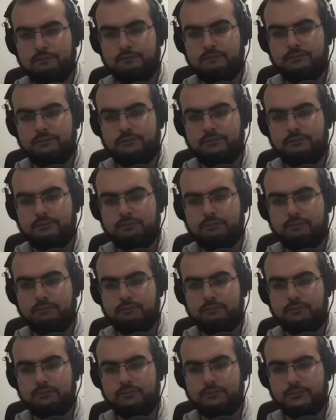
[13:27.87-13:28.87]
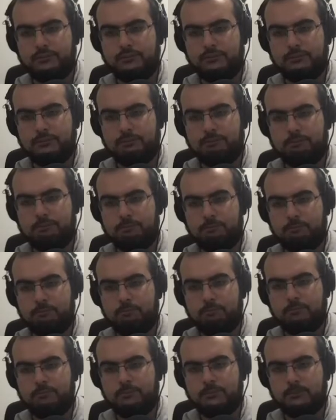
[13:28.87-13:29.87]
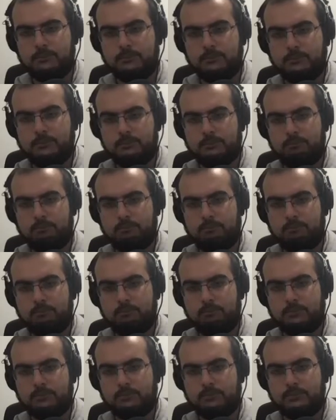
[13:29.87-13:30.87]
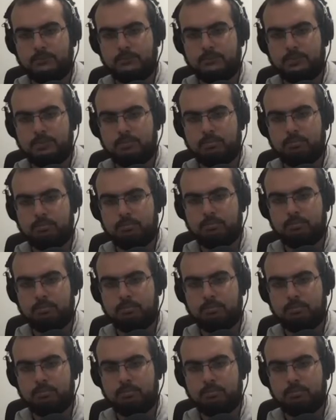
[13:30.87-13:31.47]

No words are spoken by the person on screen.